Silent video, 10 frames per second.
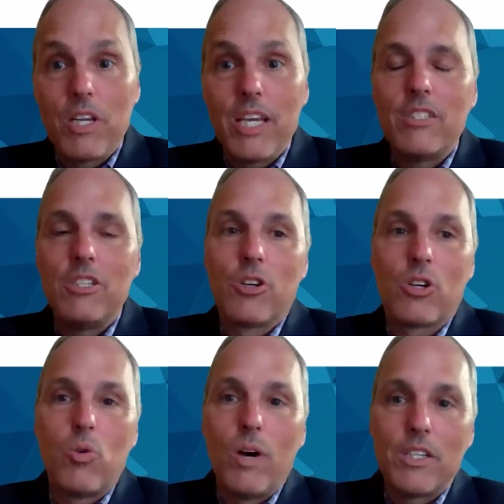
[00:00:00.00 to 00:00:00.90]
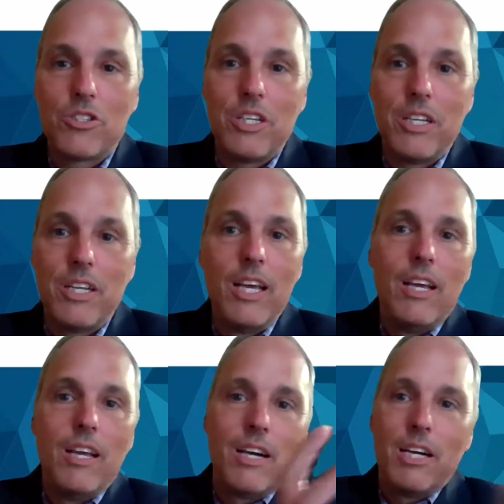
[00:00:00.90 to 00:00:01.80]
get to your question,
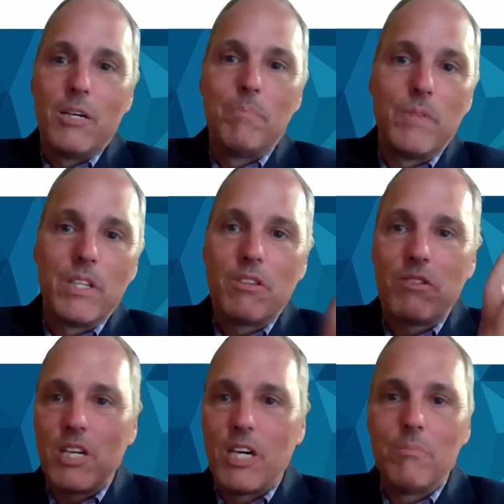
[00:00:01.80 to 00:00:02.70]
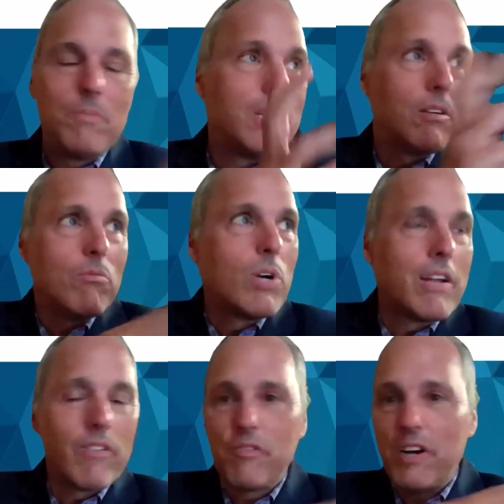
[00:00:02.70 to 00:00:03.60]
come,
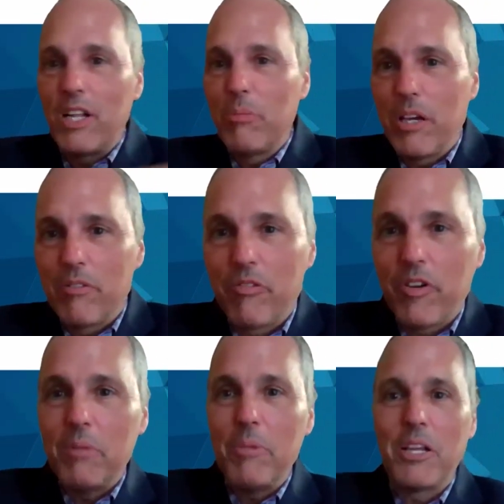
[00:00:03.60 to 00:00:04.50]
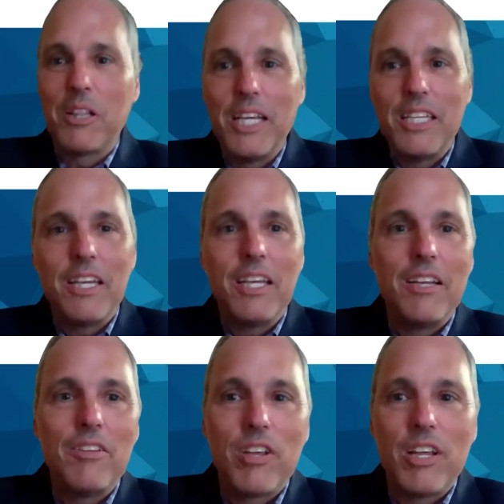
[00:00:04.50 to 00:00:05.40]
whatever, follow me friend me on LinkedIn
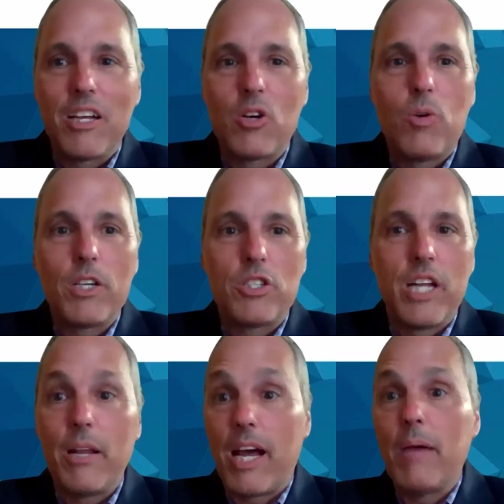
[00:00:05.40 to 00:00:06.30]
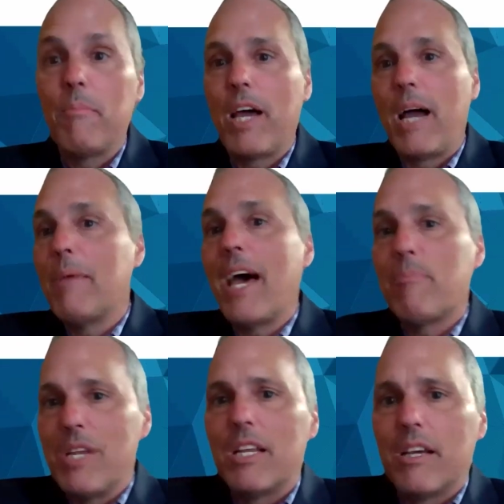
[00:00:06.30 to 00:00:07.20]
and send a question. I'm
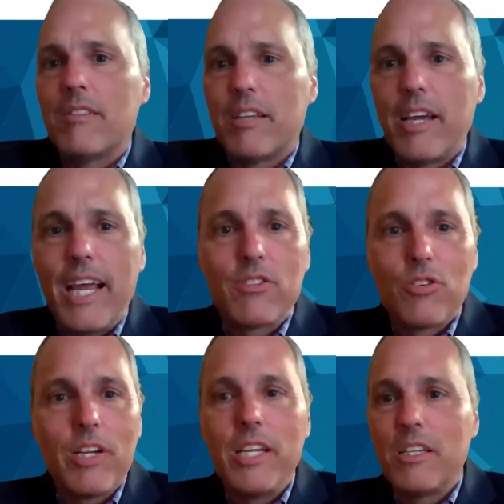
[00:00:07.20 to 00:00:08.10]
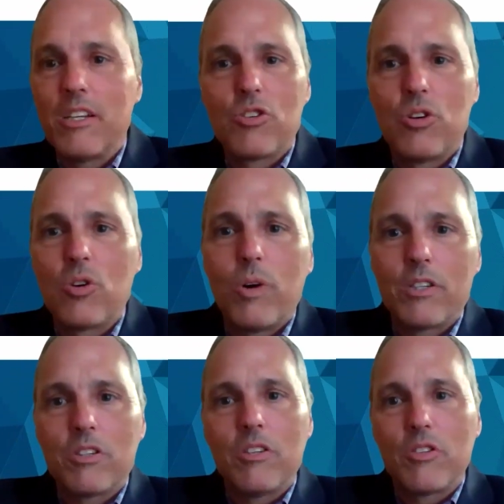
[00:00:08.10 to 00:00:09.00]
happy to answer any additional
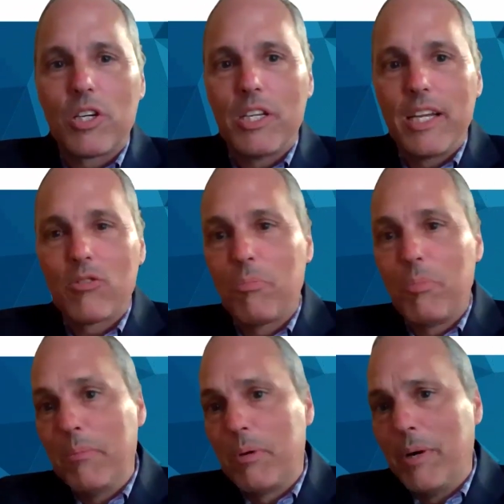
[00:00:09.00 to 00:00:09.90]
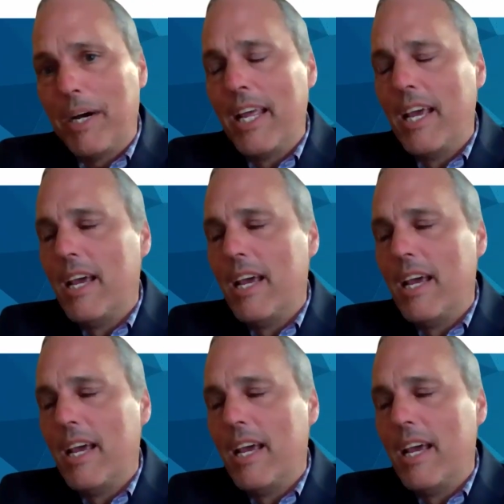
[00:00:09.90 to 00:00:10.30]
questions or connect with people. But